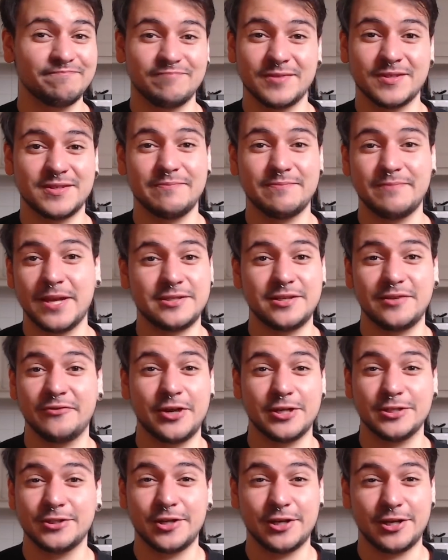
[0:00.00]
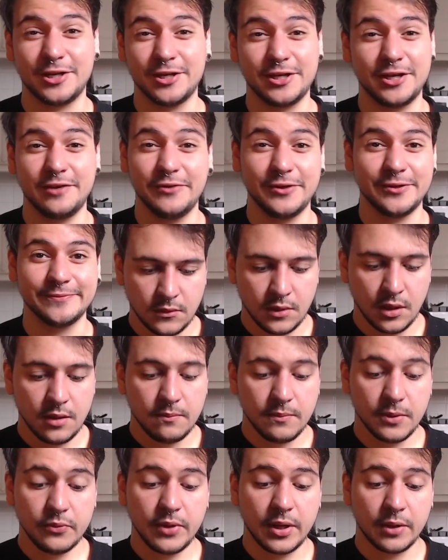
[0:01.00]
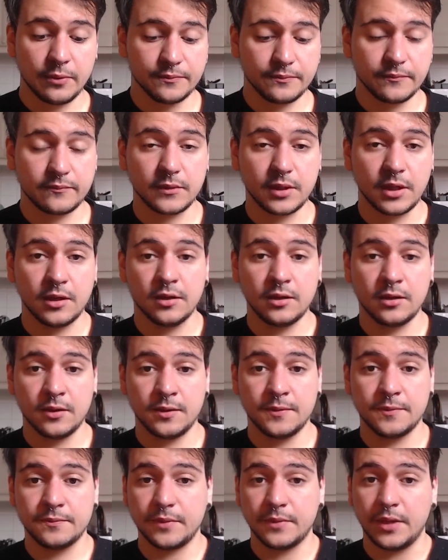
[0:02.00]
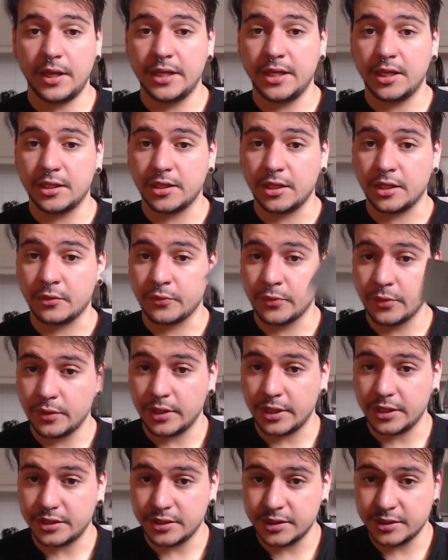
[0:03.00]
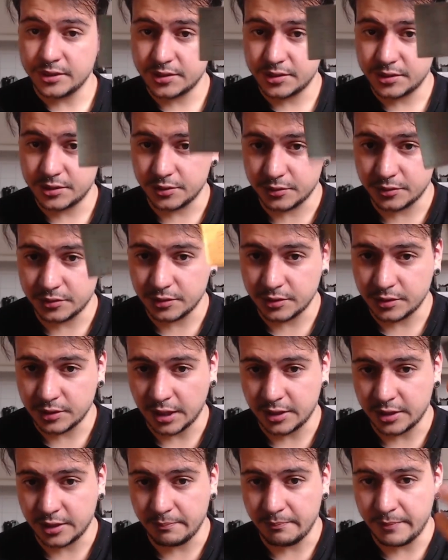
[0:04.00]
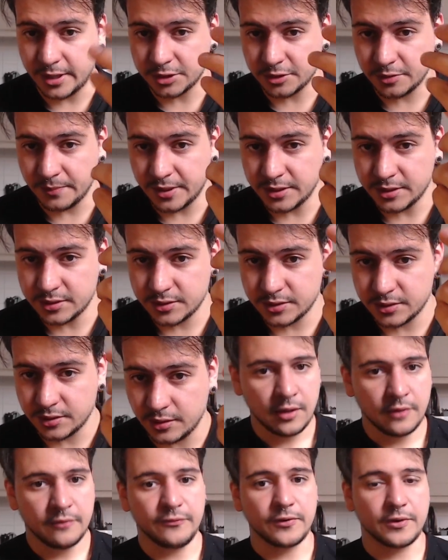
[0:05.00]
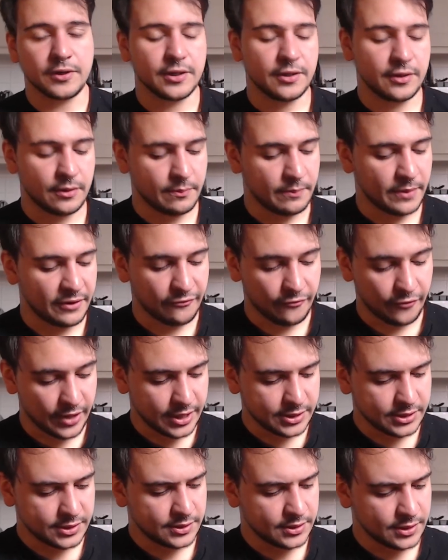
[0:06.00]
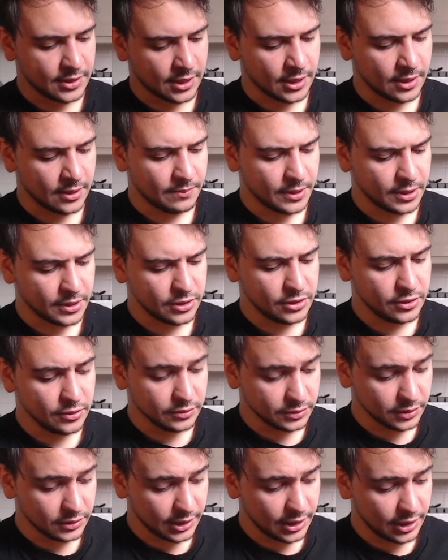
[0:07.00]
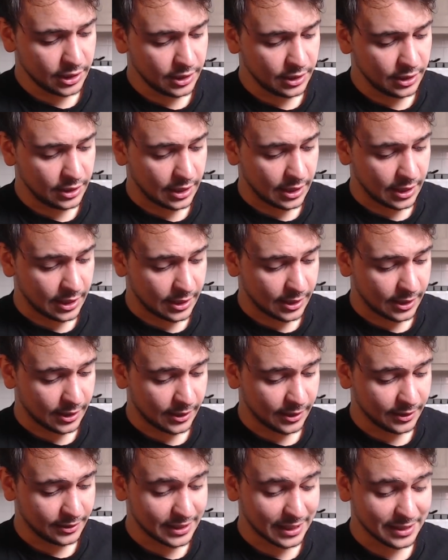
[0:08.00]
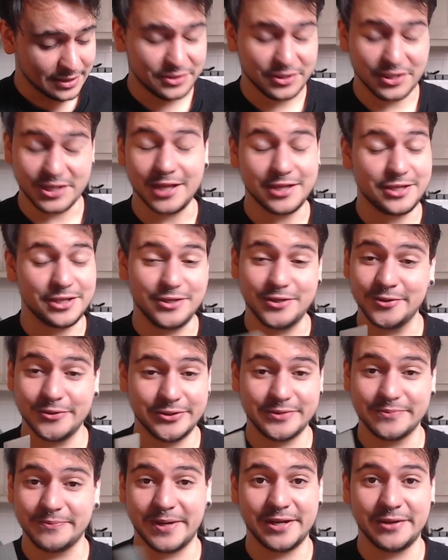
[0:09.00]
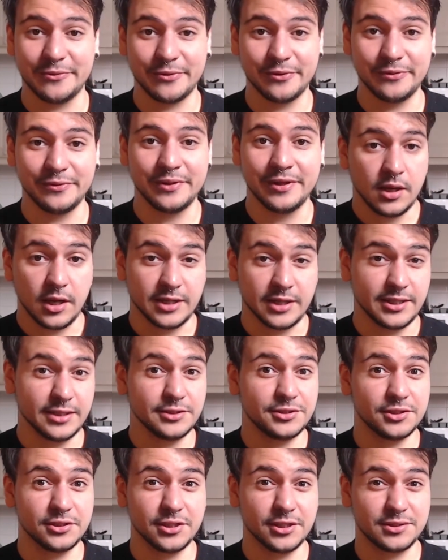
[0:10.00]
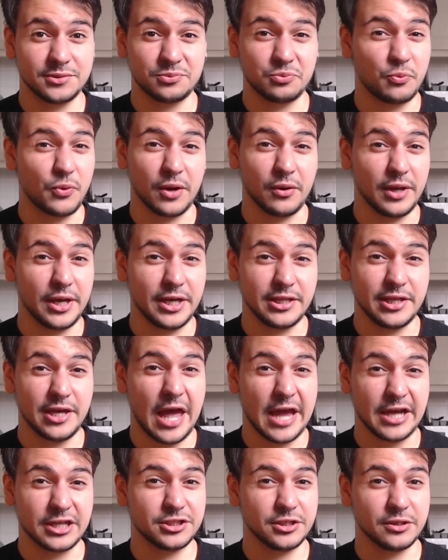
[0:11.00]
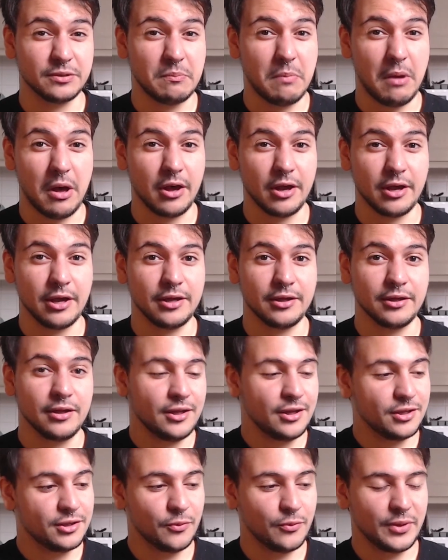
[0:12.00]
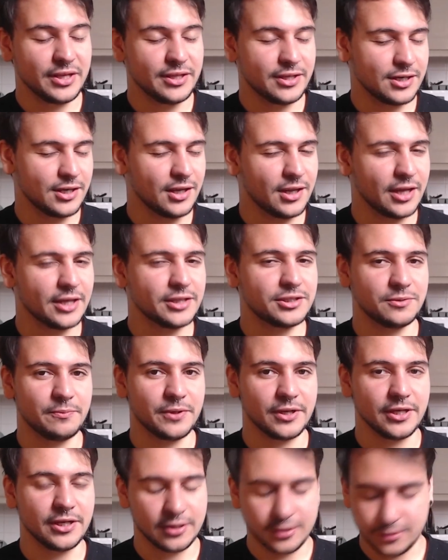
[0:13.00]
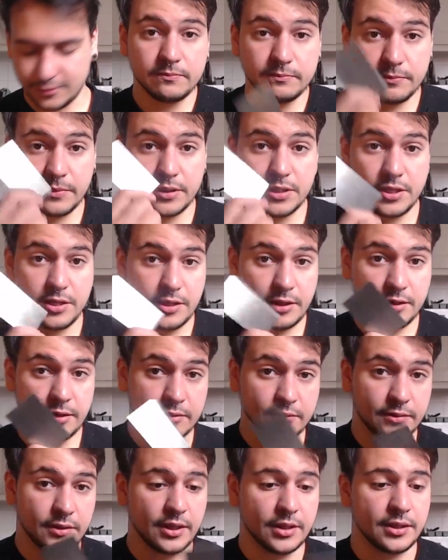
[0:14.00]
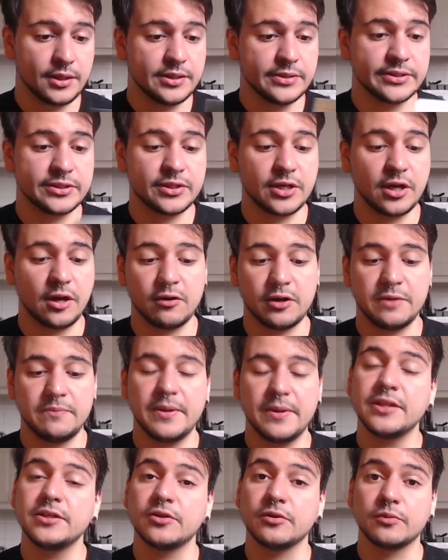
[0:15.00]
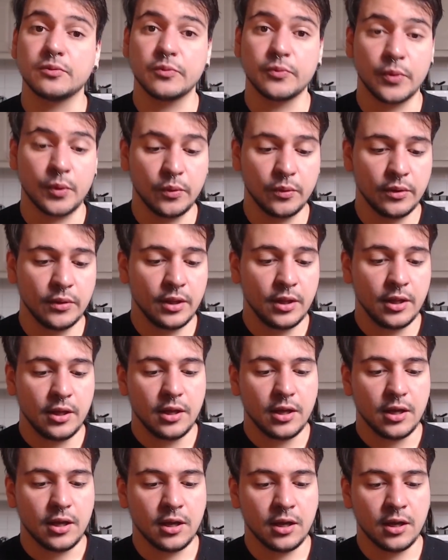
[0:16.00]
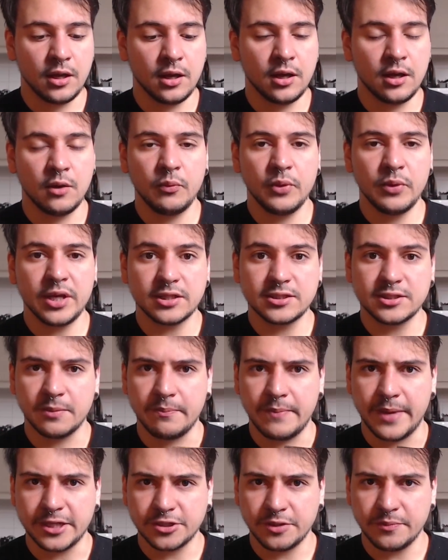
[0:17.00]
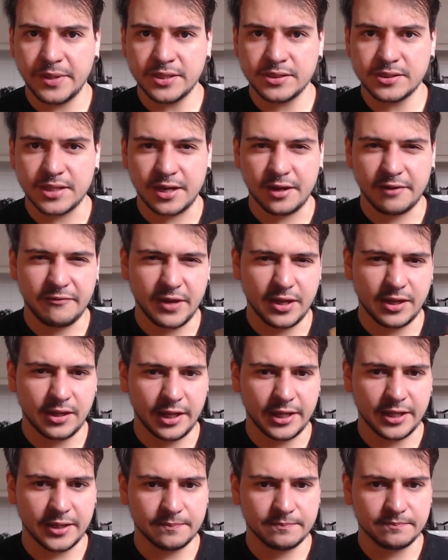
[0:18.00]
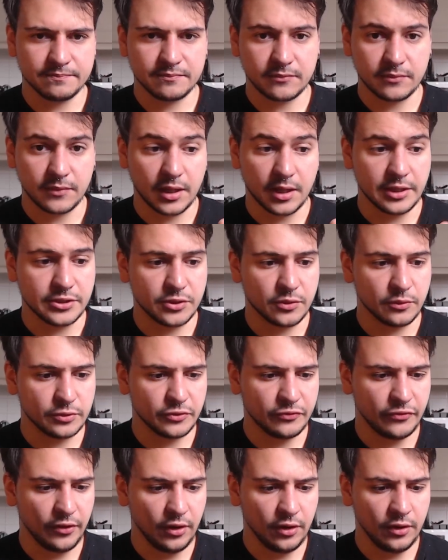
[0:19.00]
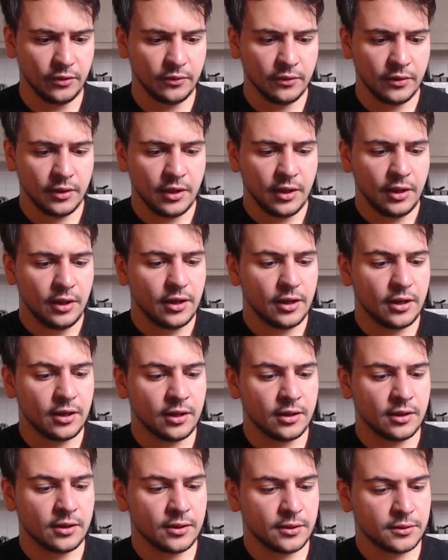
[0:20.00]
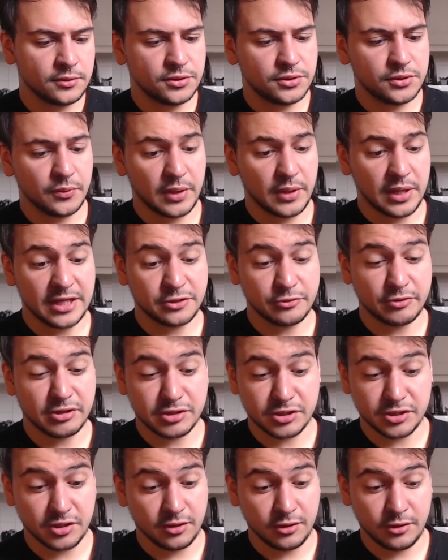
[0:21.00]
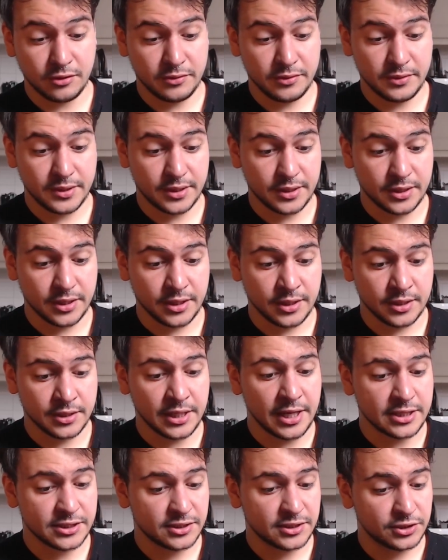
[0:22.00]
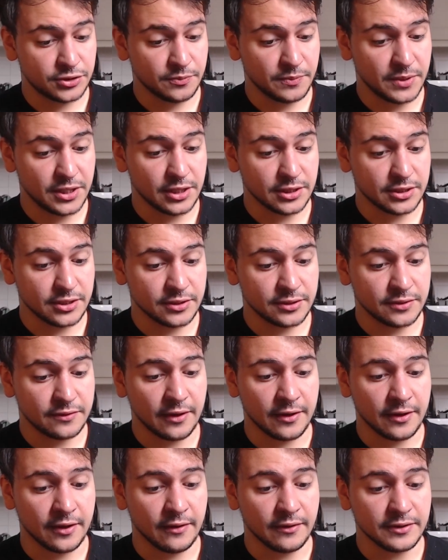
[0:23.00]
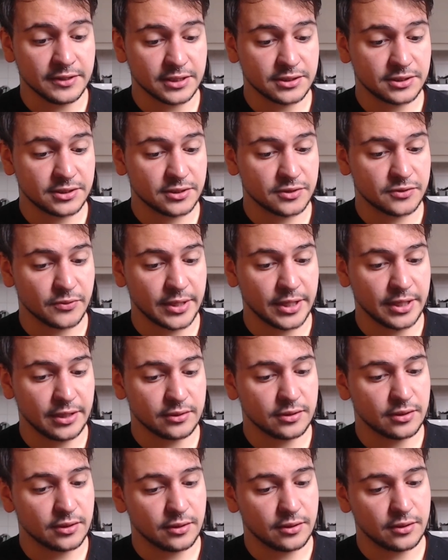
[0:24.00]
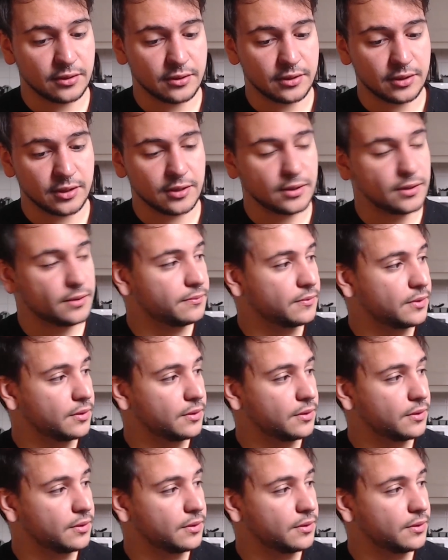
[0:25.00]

That's the best advice that I can give you. But well, I got a rule like this to get the measurements for my frets, but usually I tend to not use my rule. I tend to just regulate the action by the way that I like to play. But here in this Harley Bento rule, we got some measurements that I think like it's cool to follow. To electric guitar, they ask should be the 60th string, the